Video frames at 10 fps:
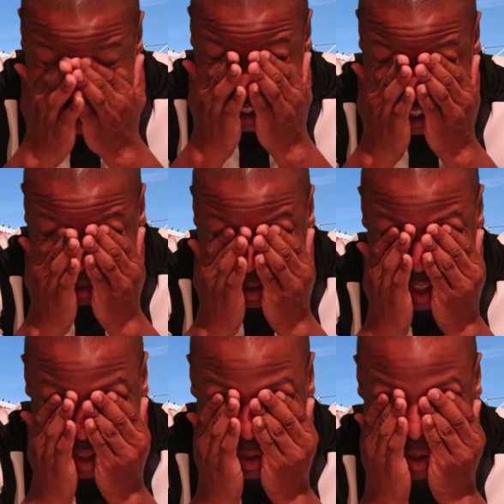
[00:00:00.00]

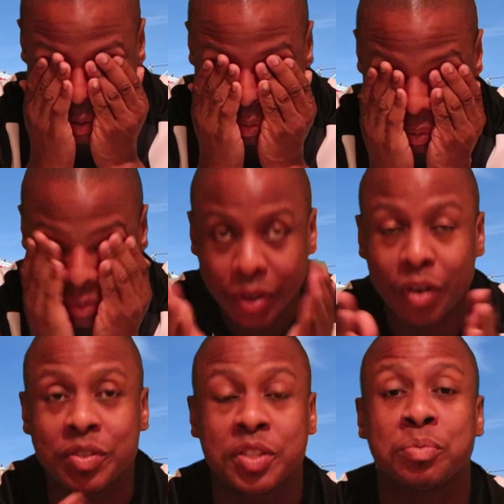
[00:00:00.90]
substitution
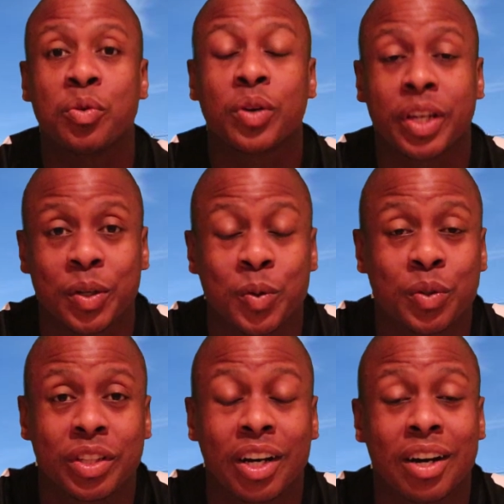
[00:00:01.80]
obviously is more
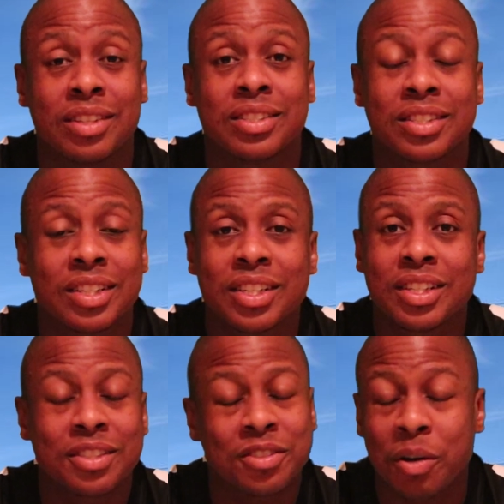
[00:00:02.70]
clinical than ours,
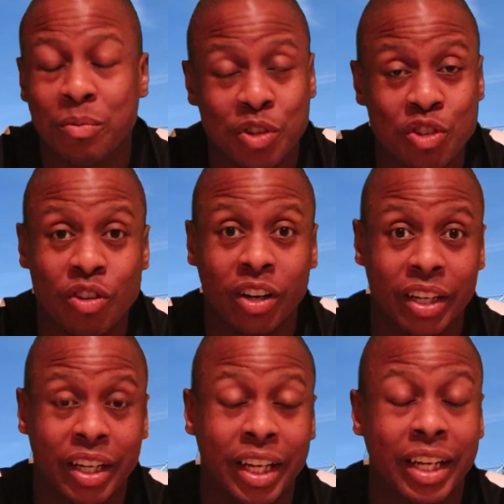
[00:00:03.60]
so I'm
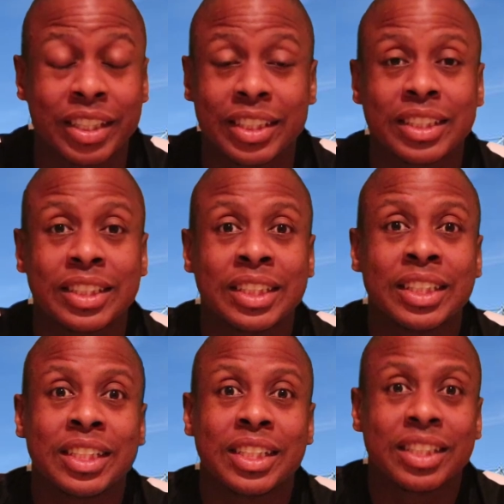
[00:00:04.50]
struggling here.
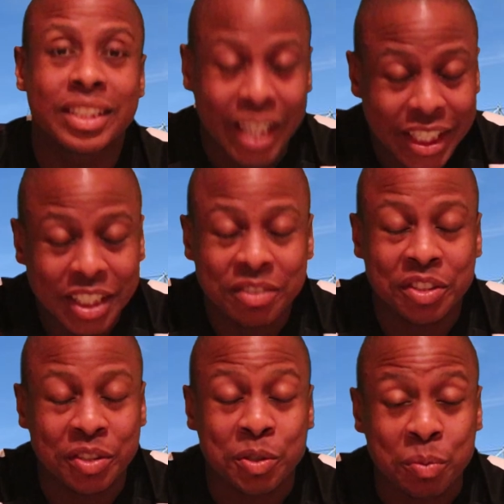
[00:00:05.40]
Their
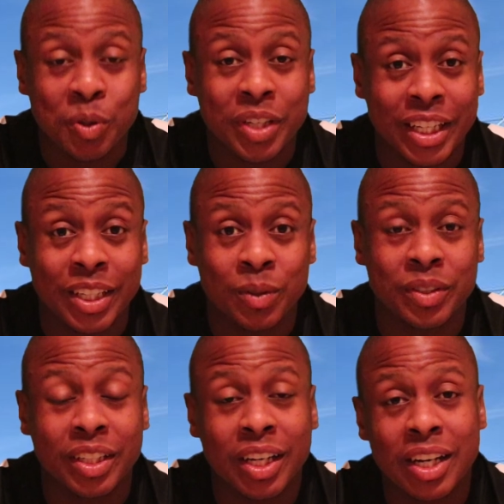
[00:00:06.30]
substitute is more
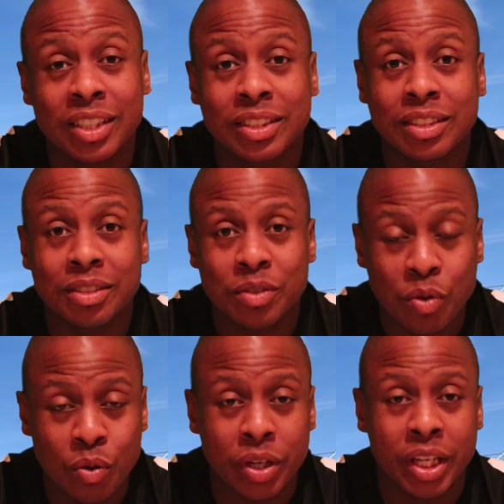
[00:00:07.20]
clinical than ours.
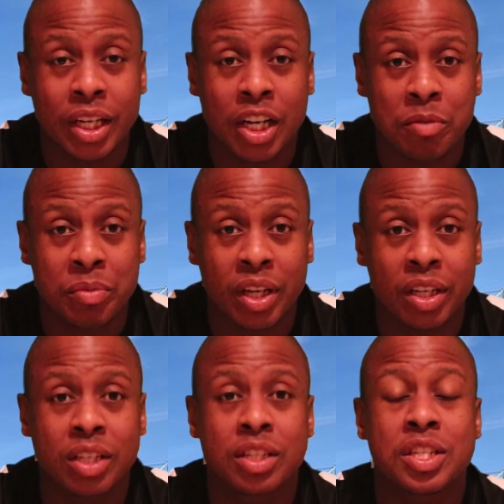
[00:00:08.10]
Corner kick come
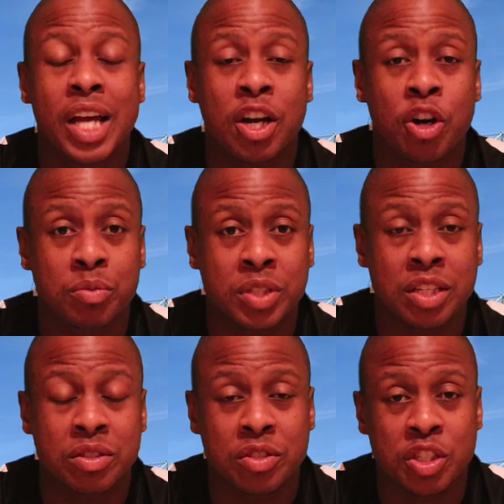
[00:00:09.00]
in, Jack Hobbs
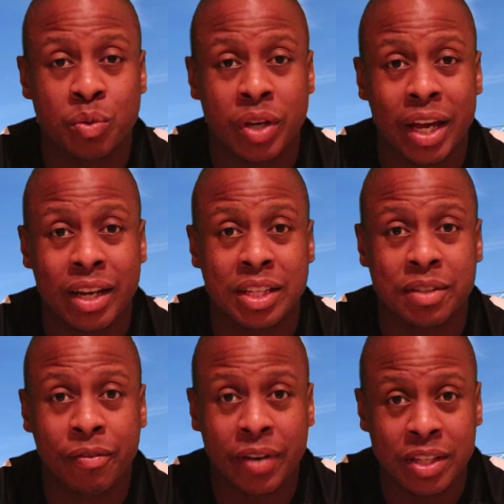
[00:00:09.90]
gets onto it and
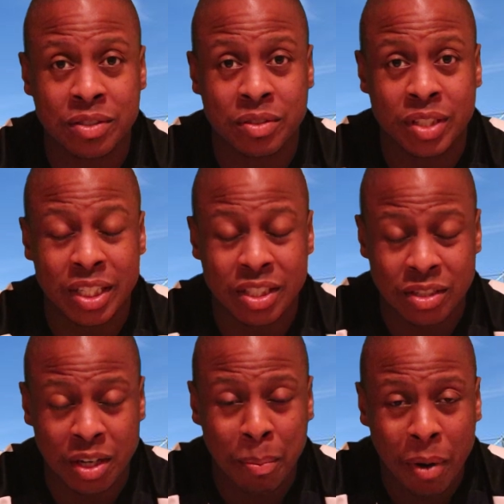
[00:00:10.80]
it's flicked on
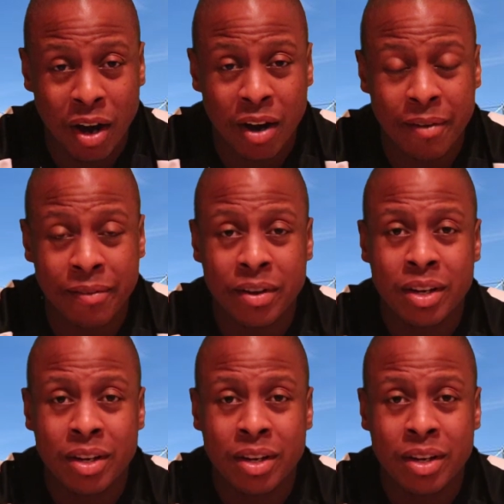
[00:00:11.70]
into the path